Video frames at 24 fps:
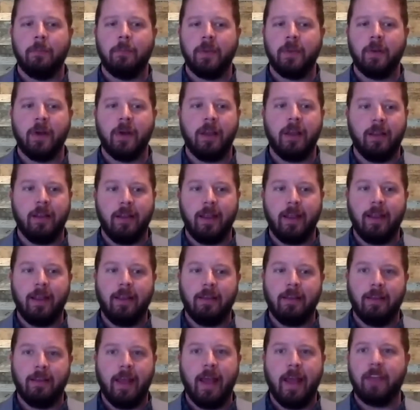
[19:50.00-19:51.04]
you know,
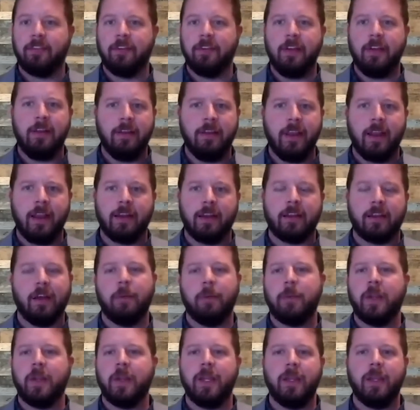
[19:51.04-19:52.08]
as an Indiana
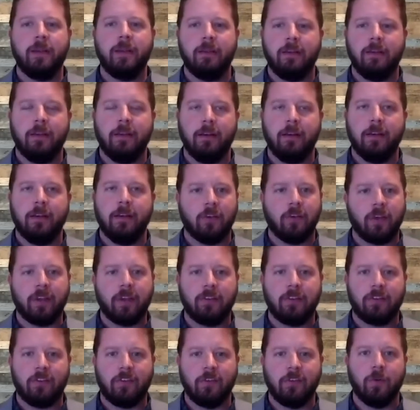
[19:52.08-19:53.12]
company that's looking
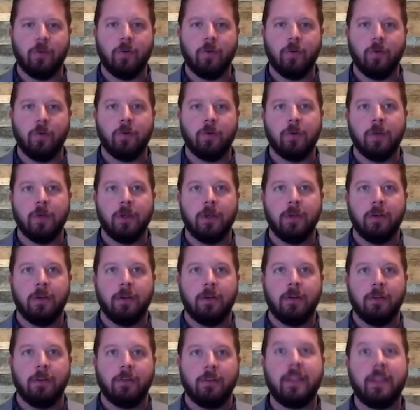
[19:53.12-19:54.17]
to
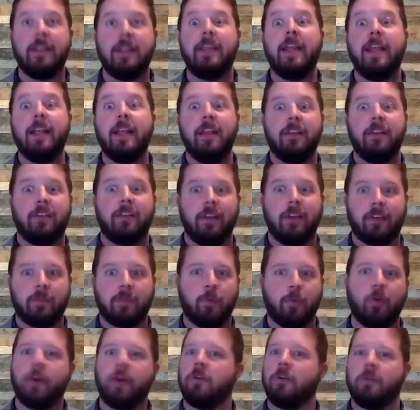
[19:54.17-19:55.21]
get into
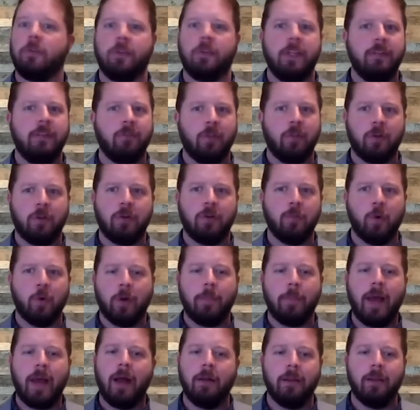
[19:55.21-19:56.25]
exporting or even learn more
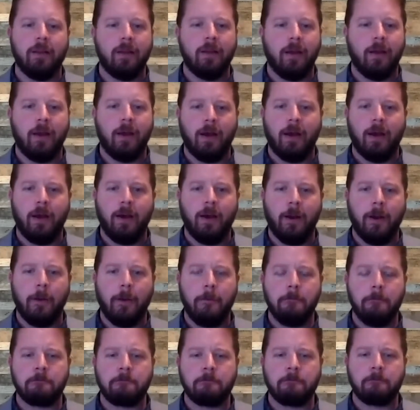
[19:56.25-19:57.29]
about it, uh,
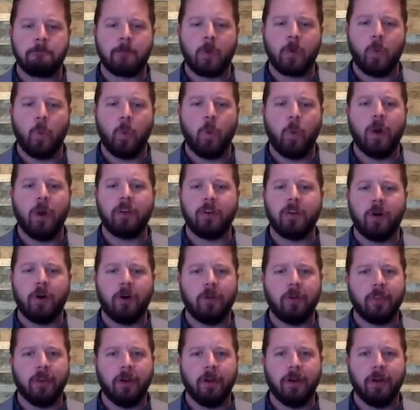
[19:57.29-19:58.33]
what
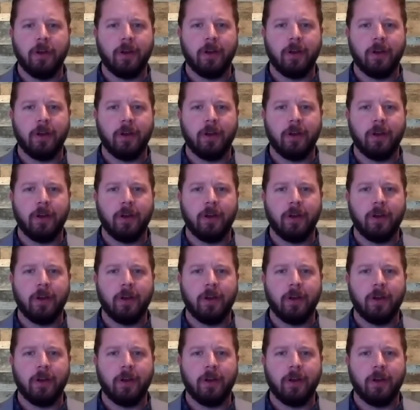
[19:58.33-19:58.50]
are the